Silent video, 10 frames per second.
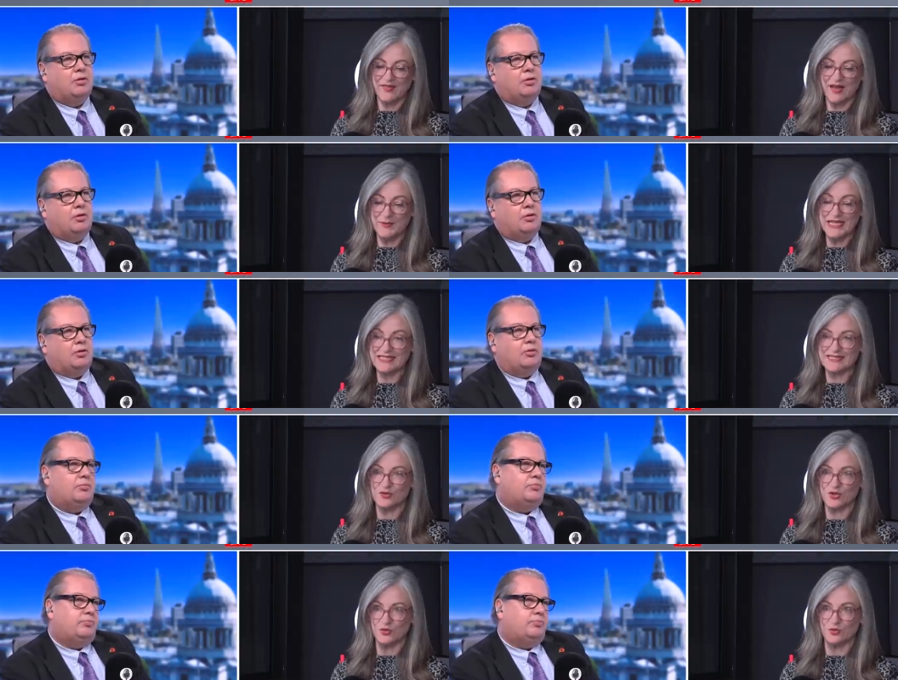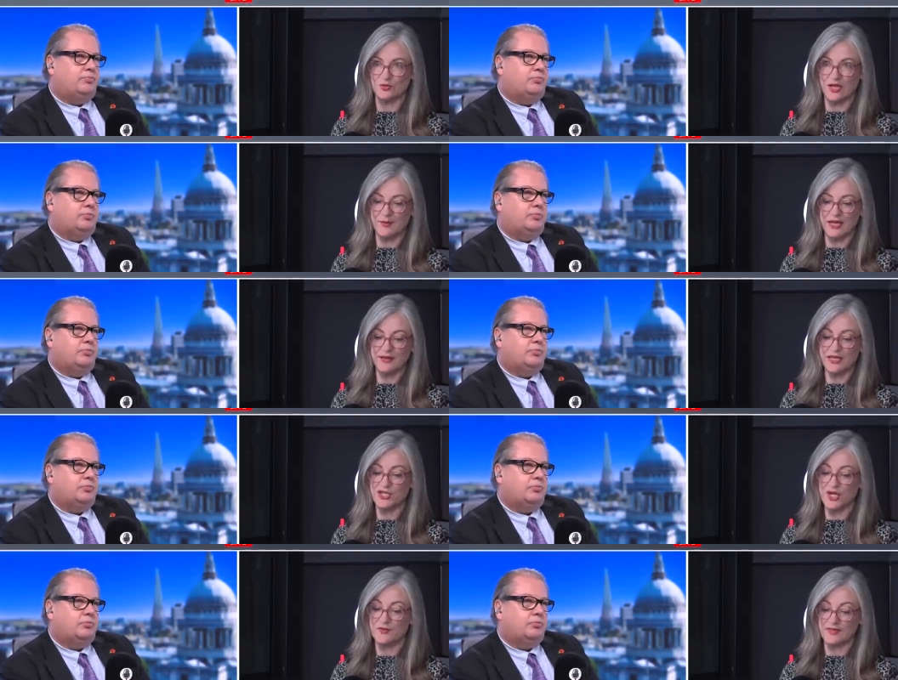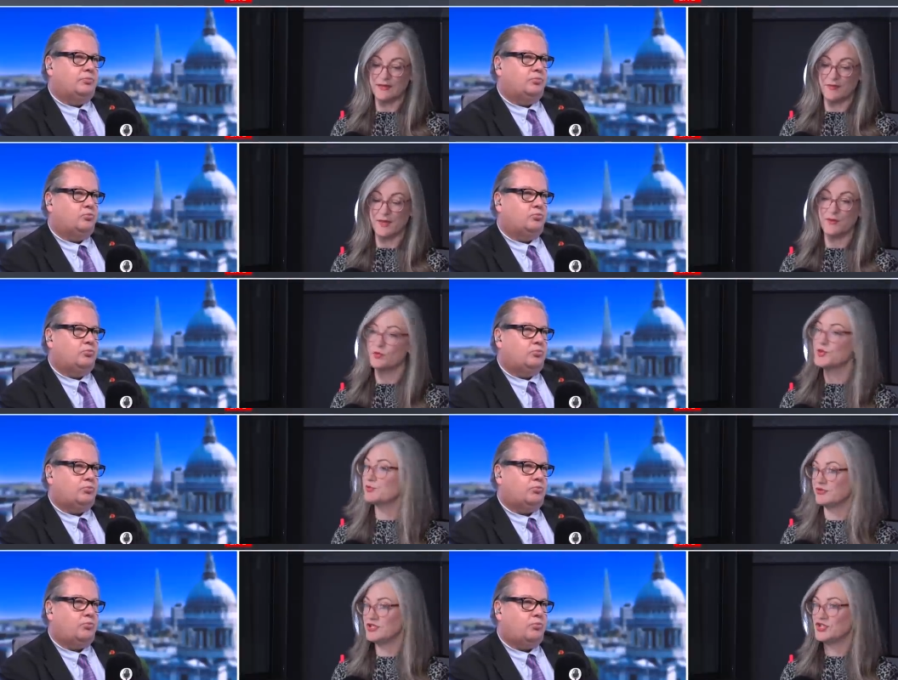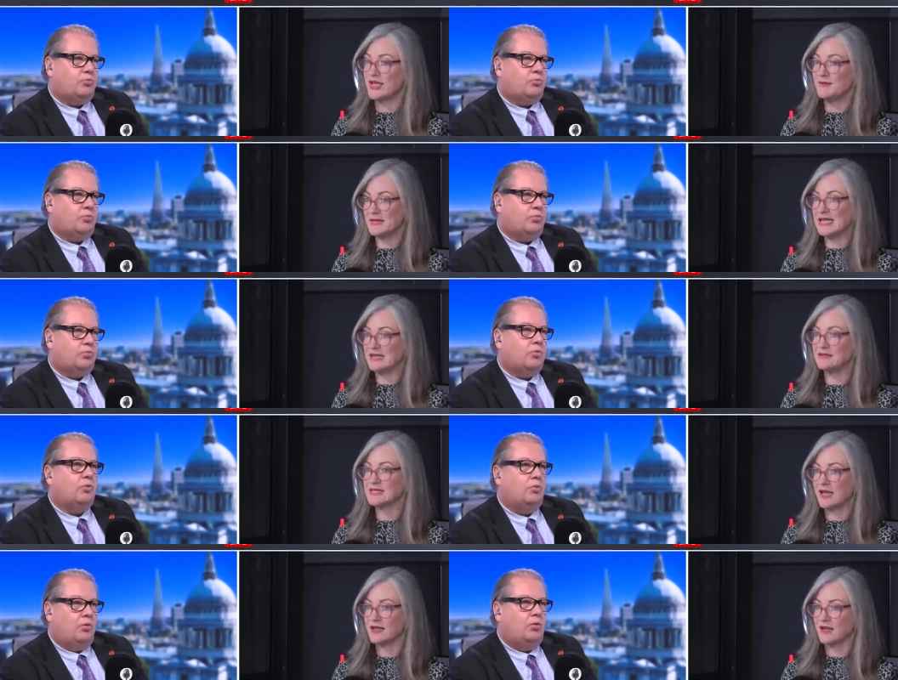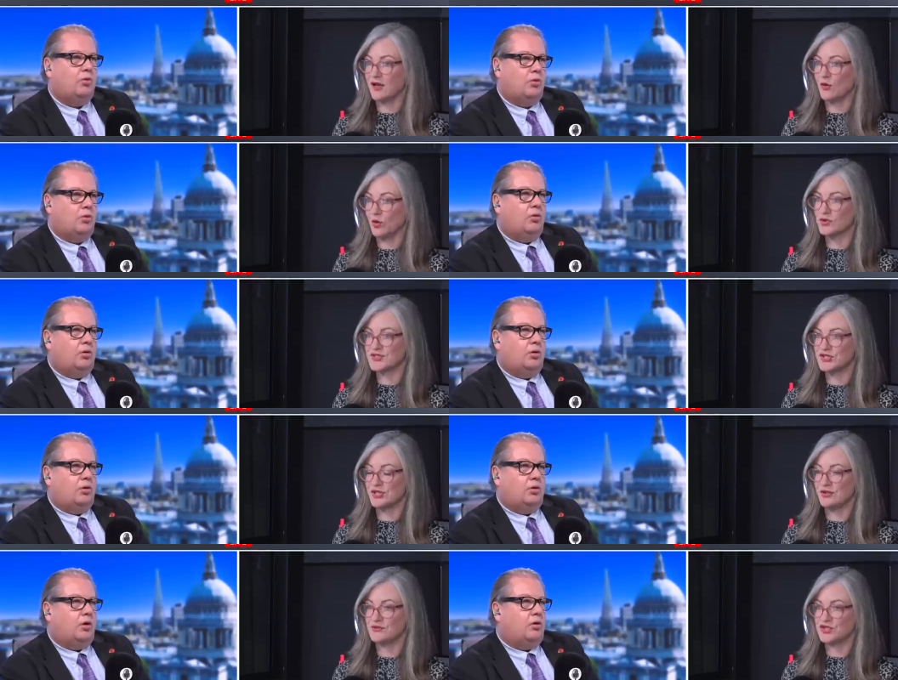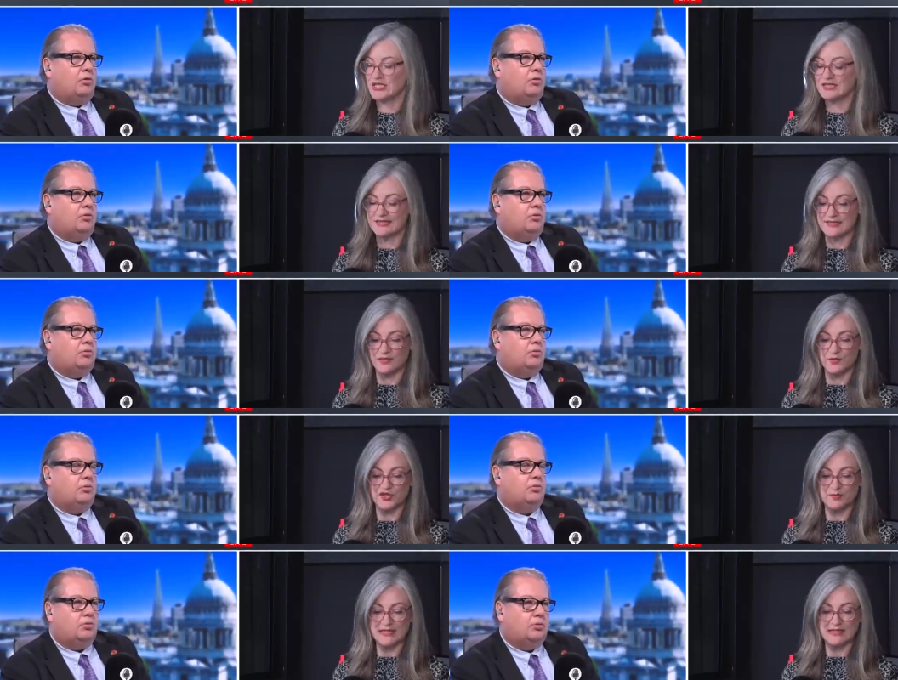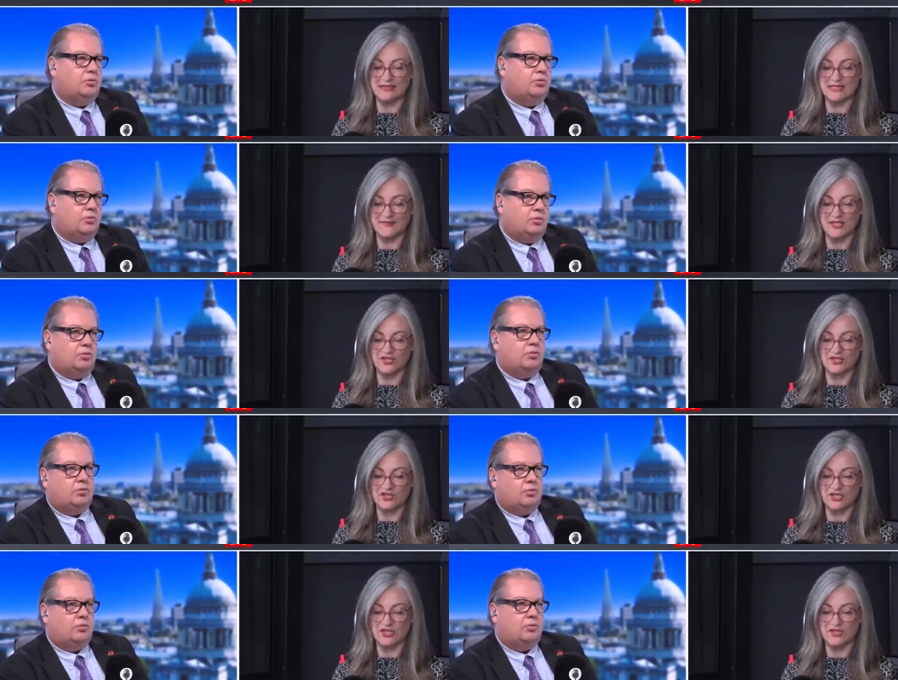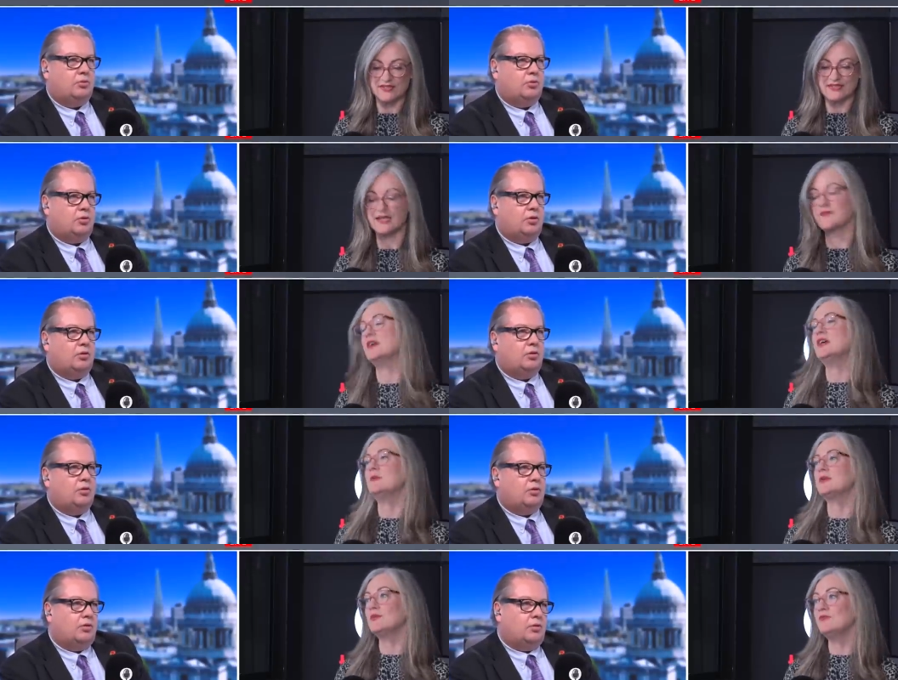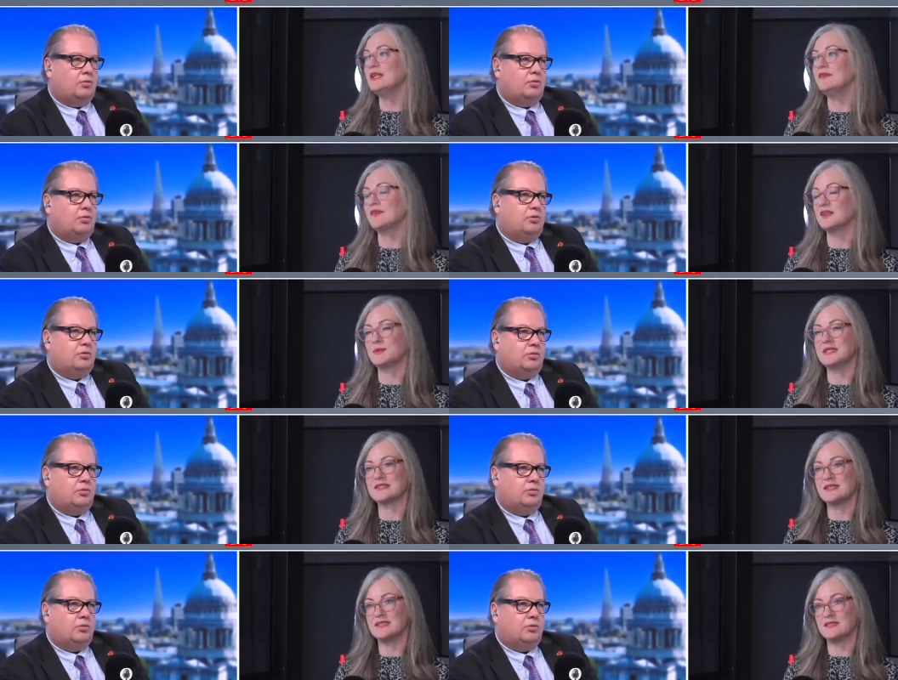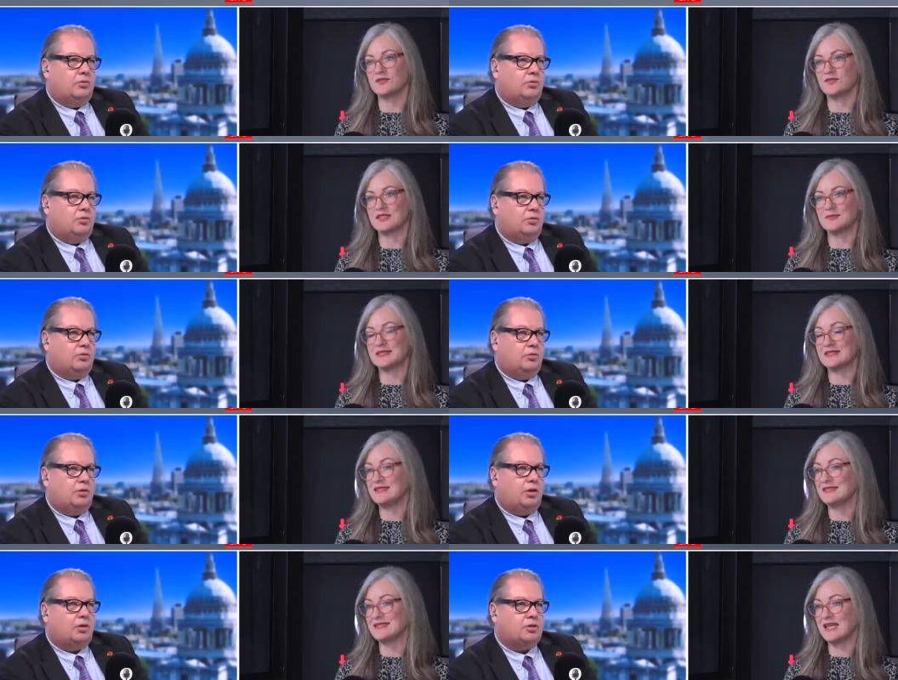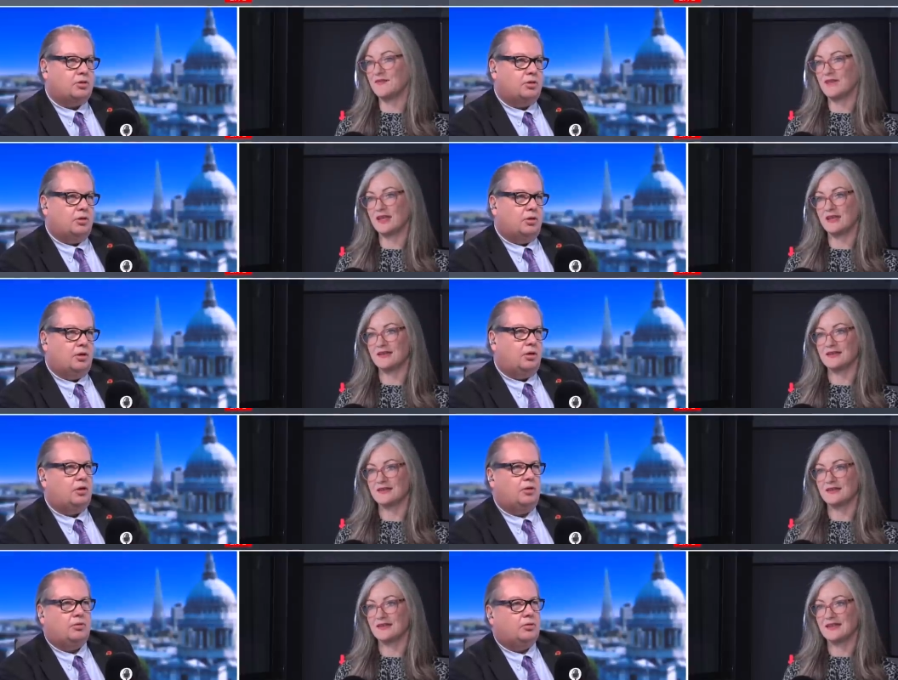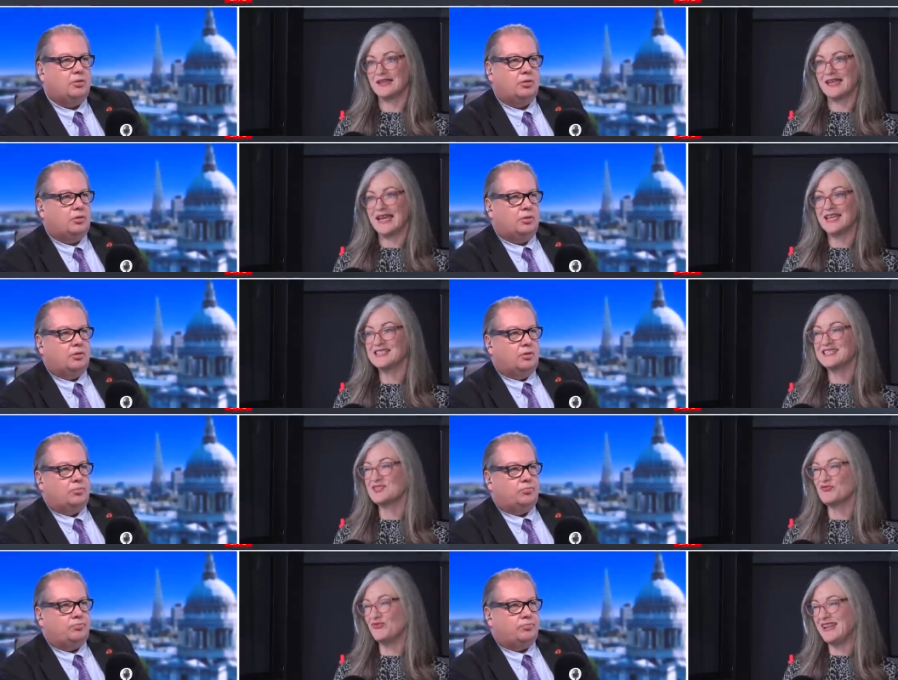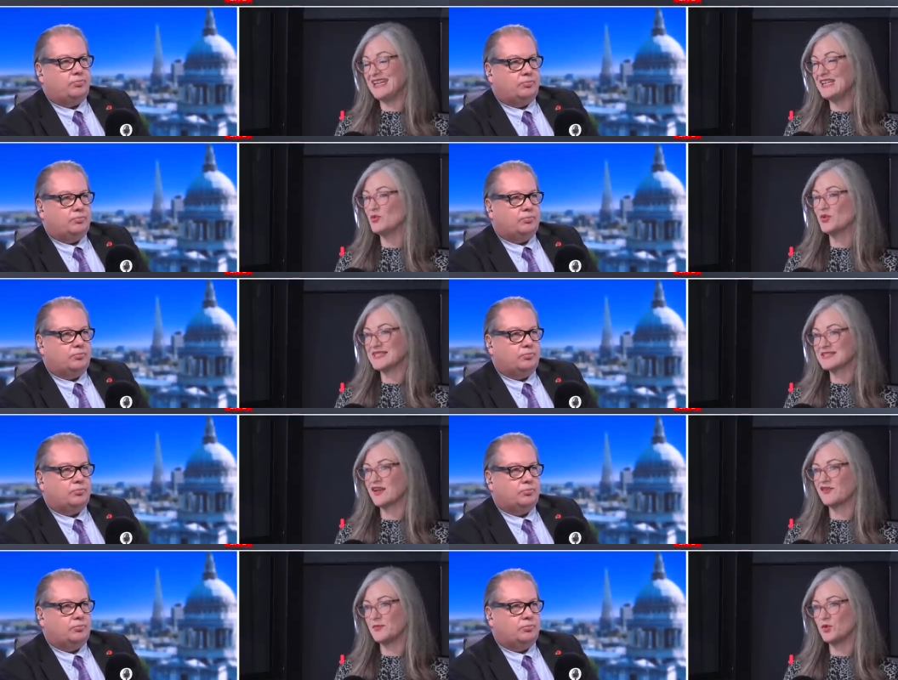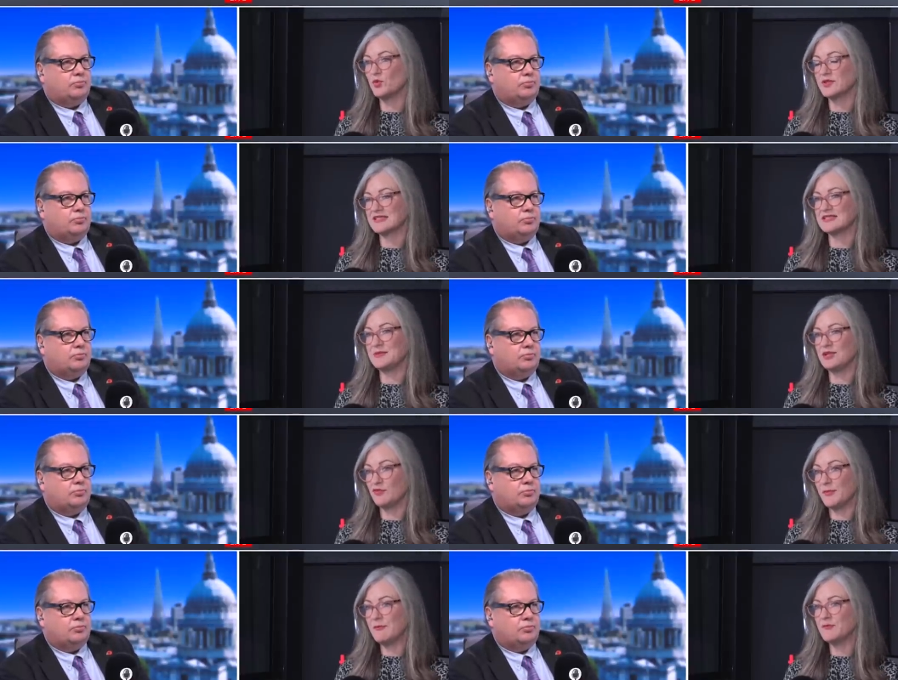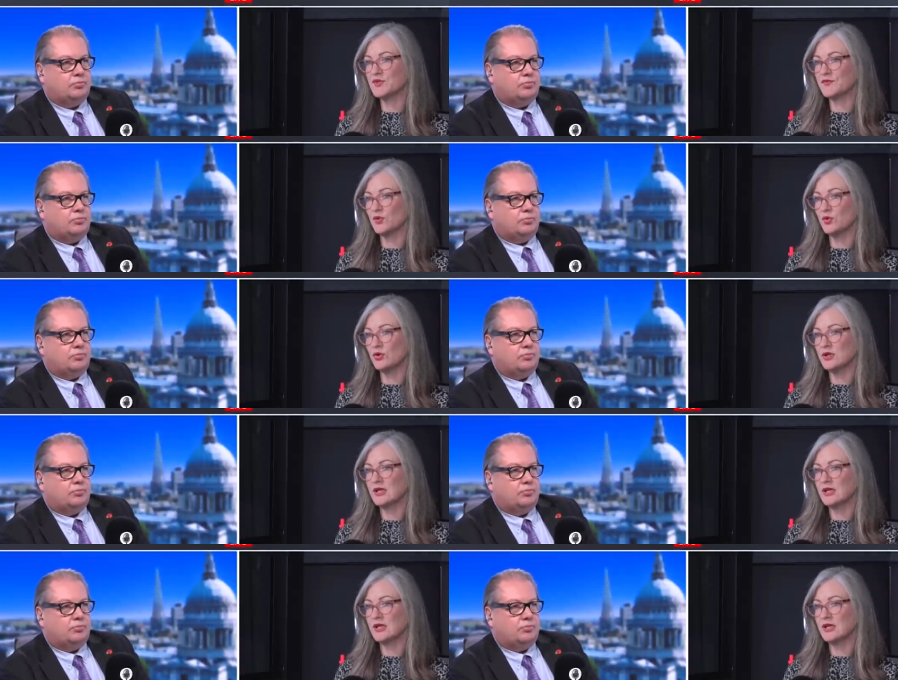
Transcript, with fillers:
Speaker 1: I mean, that's not cool. I mean, and I don't think my mum would appreciate me telling her what to do. No. She can decide which medical intervention she chooses to have. But I'm really fed up with this idea that Christmas needs yes, saving. I know. And is this really what this government wants to be remembered for?